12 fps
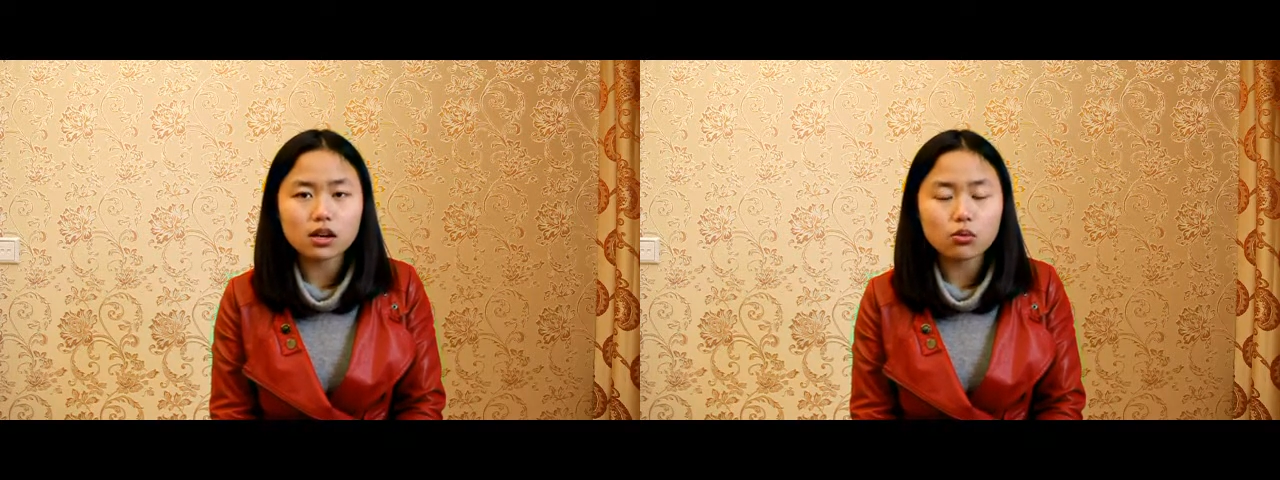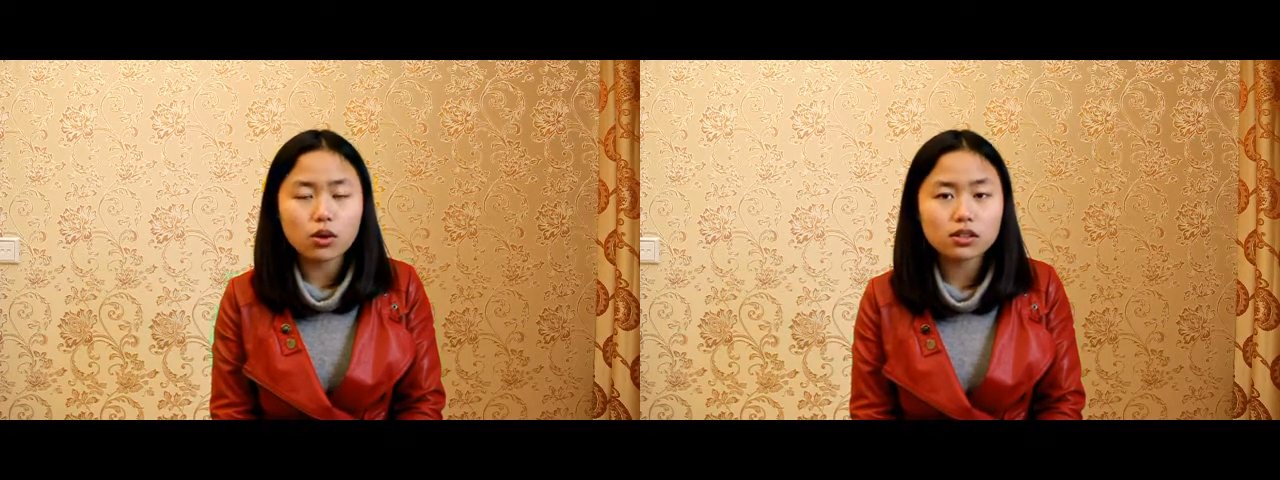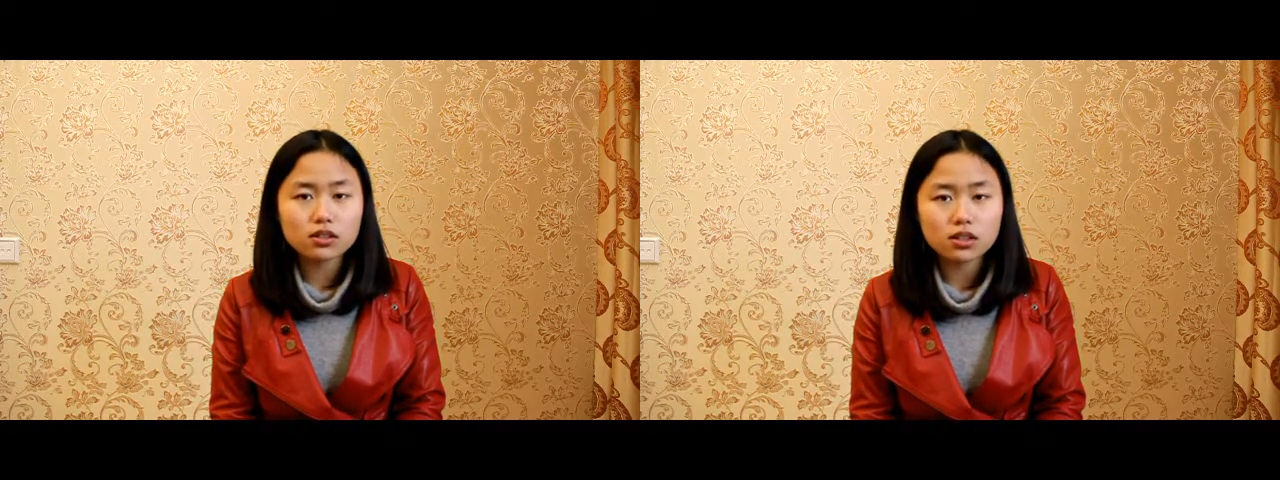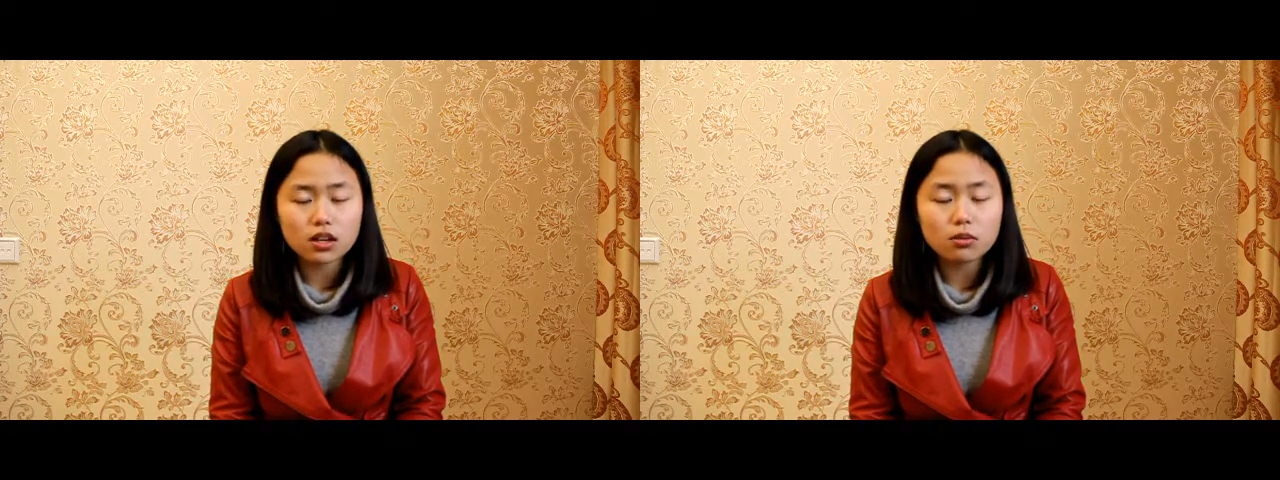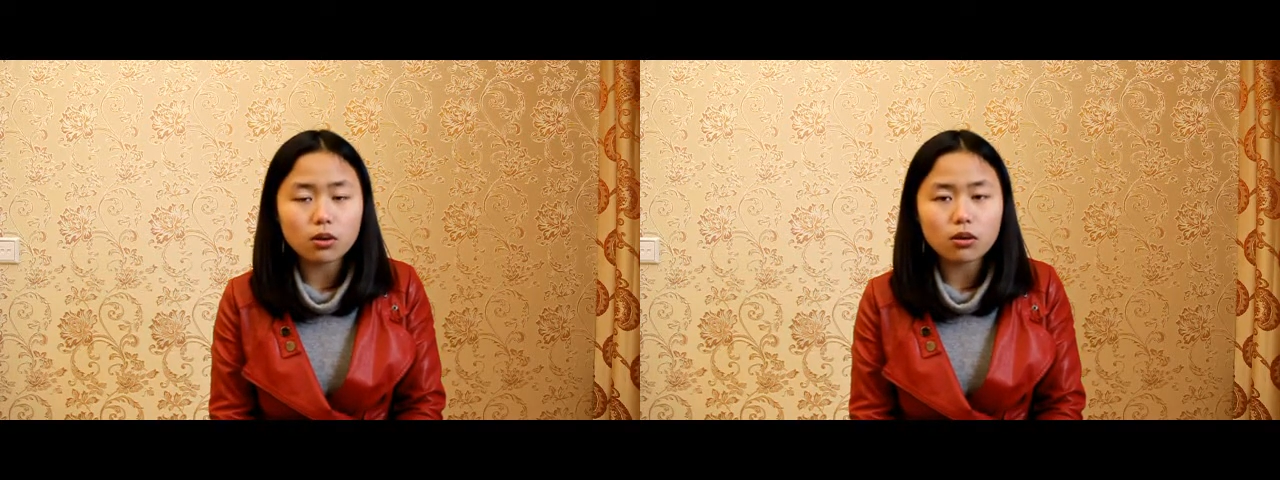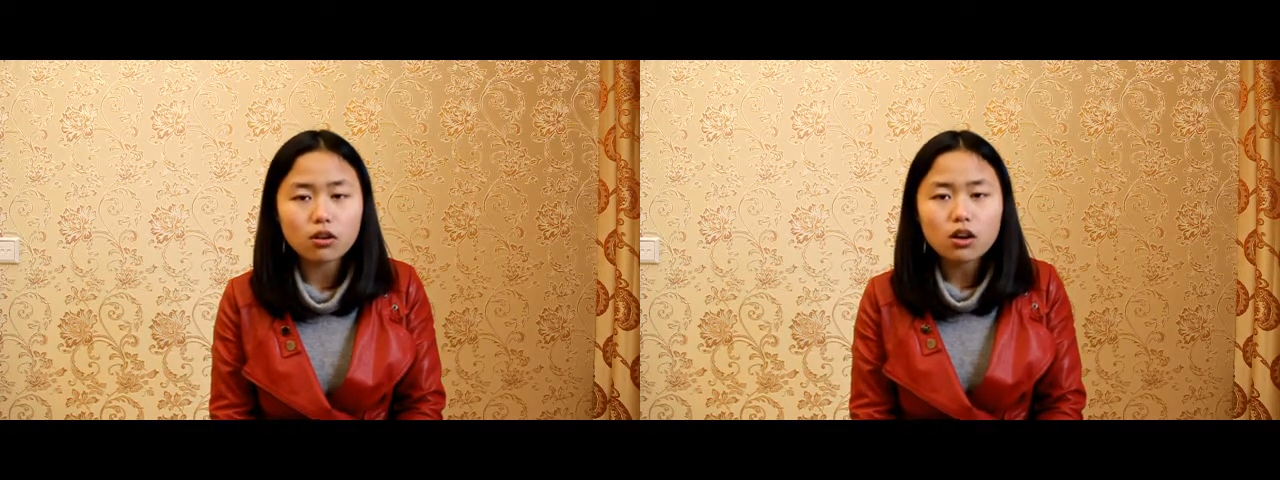quite
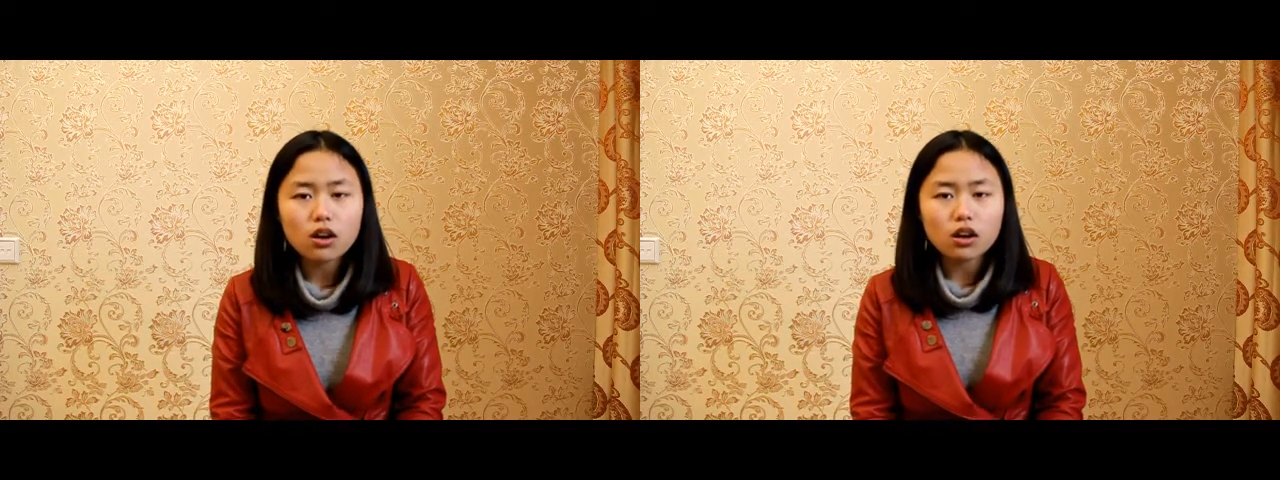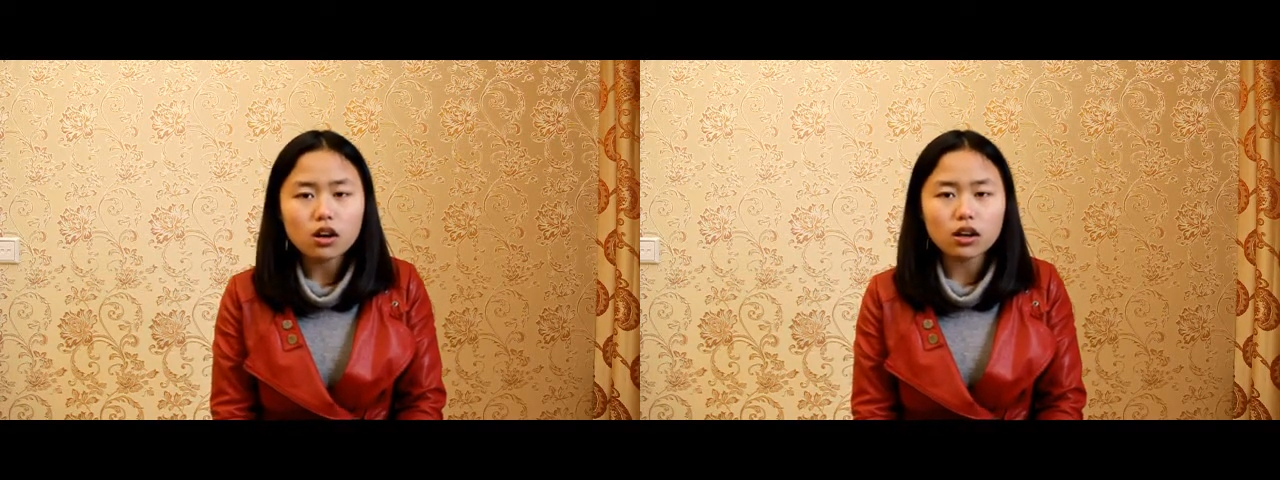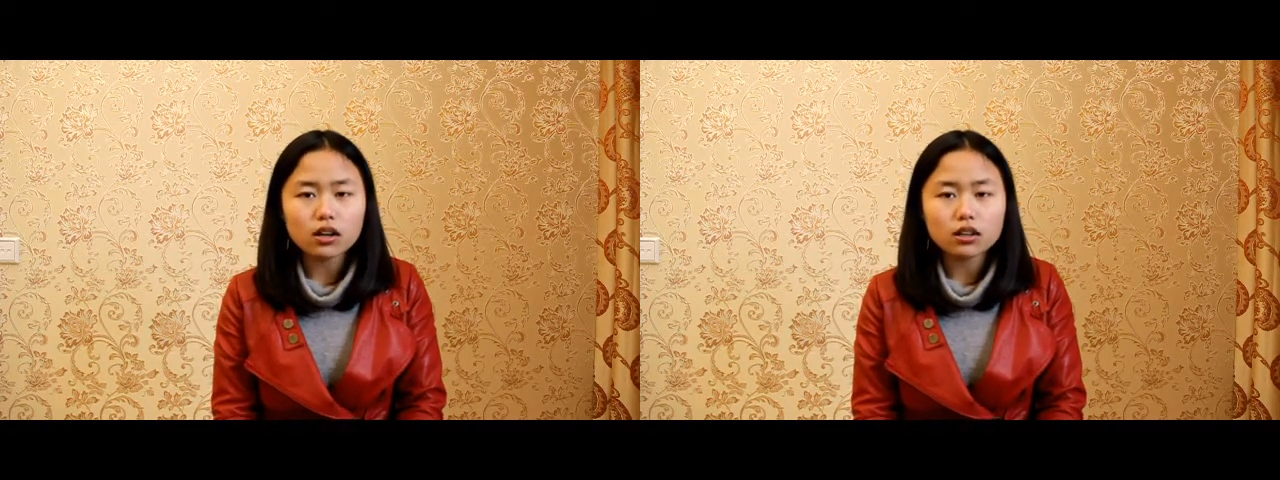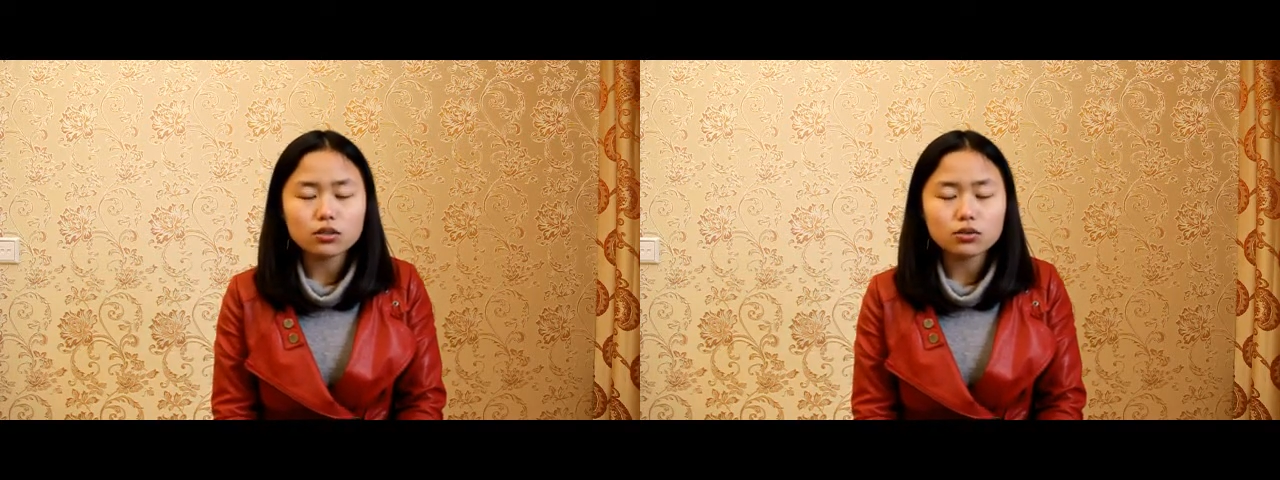stable. I